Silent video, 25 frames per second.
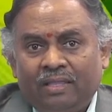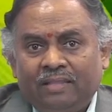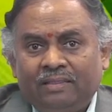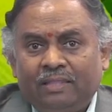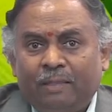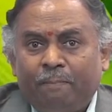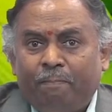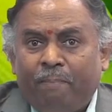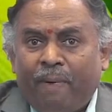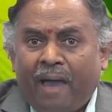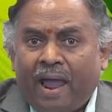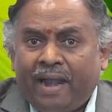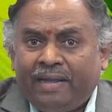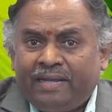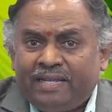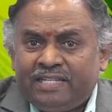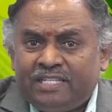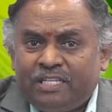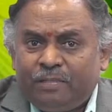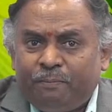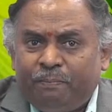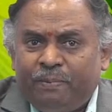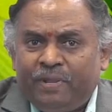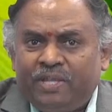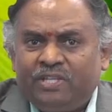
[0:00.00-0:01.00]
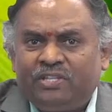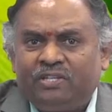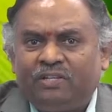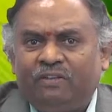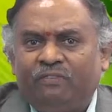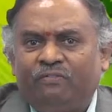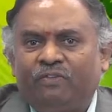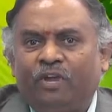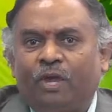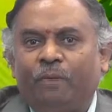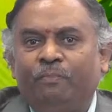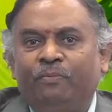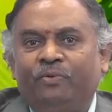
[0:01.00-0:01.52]
the participation
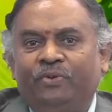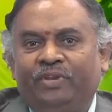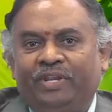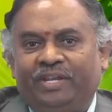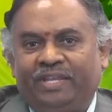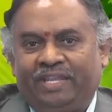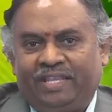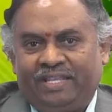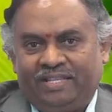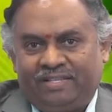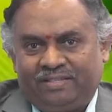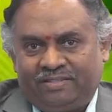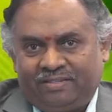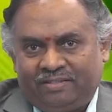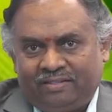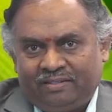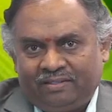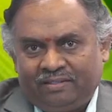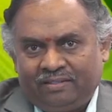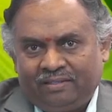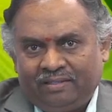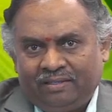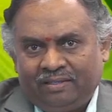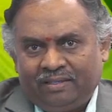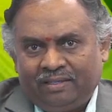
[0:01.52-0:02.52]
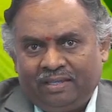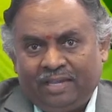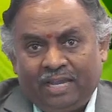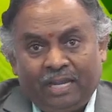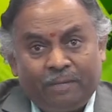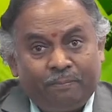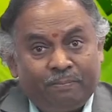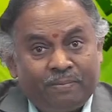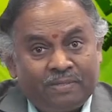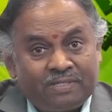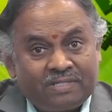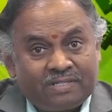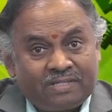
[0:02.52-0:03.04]
of communities.
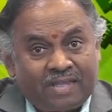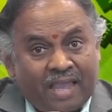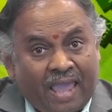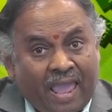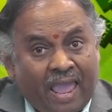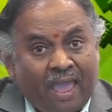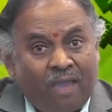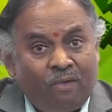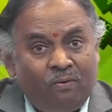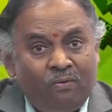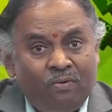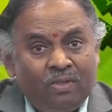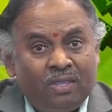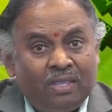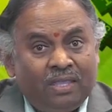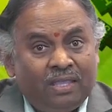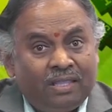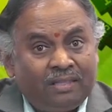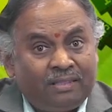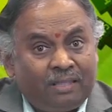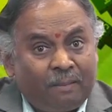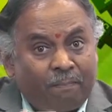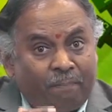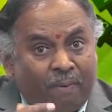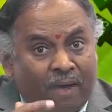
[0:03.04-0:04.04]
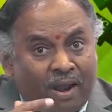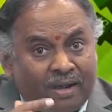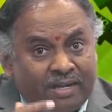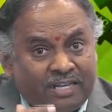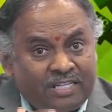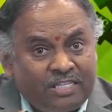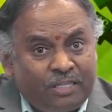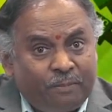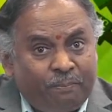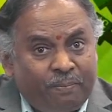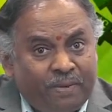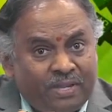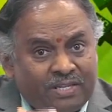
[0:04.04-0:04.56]
It must have the
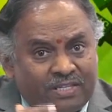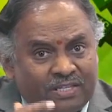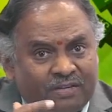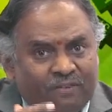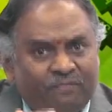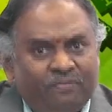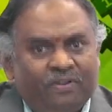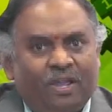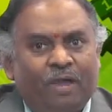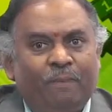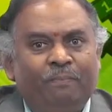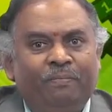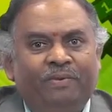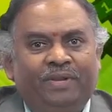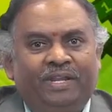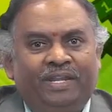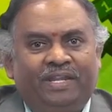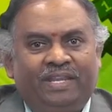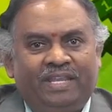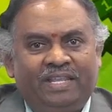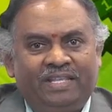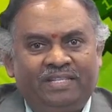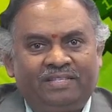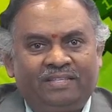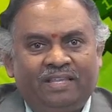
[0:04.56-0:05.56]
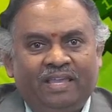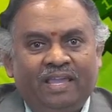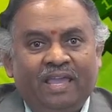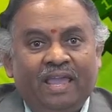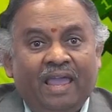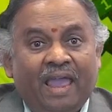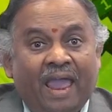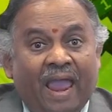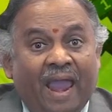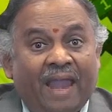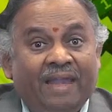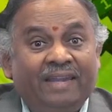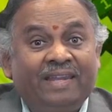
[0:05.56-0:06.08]
participation of communities
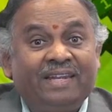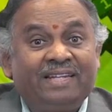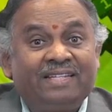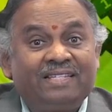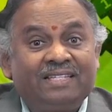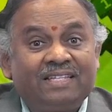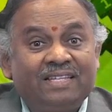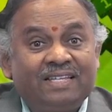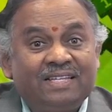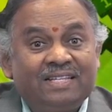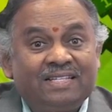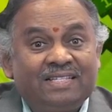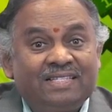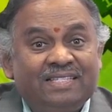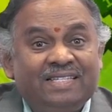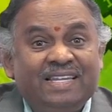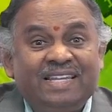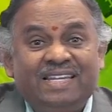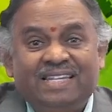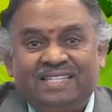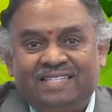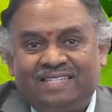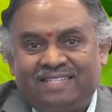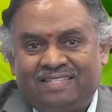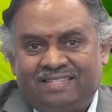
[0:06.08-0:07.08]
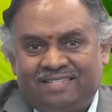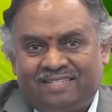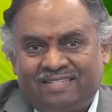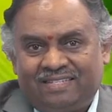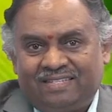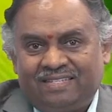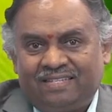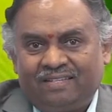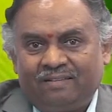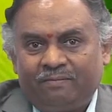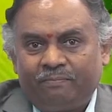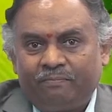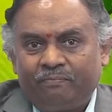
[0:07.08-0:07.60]
and its
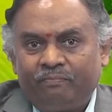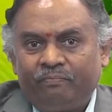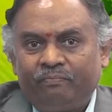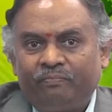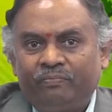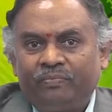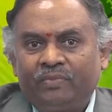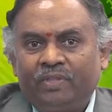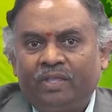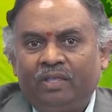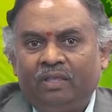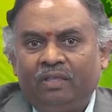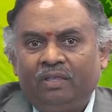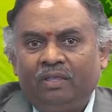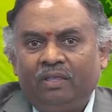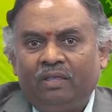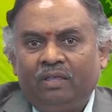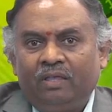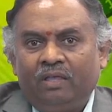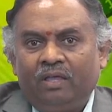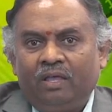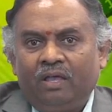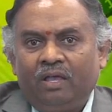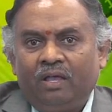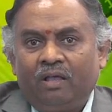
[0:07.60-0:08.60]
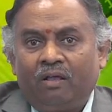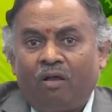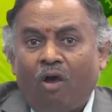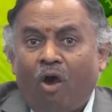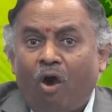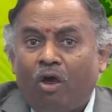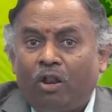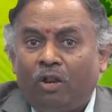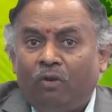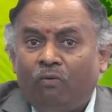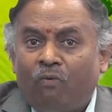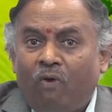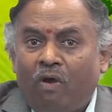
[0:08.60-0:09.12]
citizens.
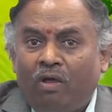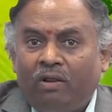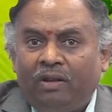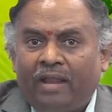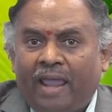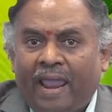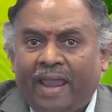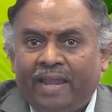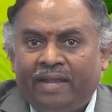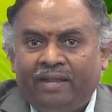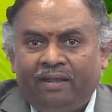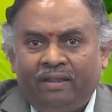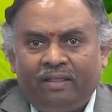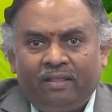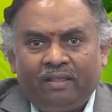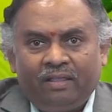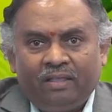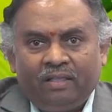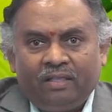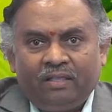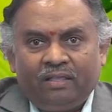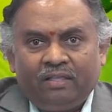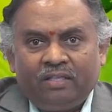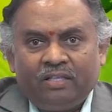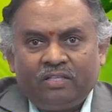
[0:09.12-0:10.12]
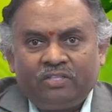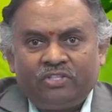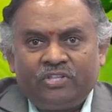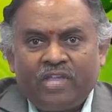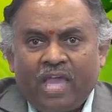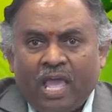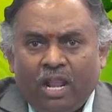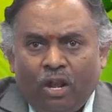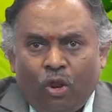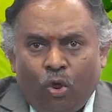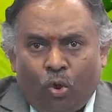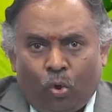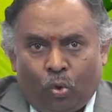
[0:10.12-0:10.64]
Carl Vaughan and
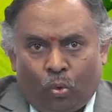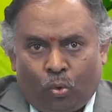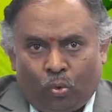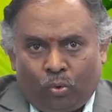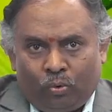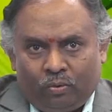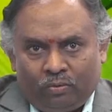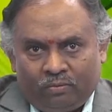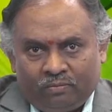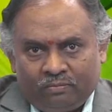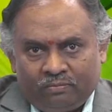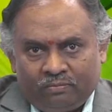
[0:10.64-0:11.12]
Cialho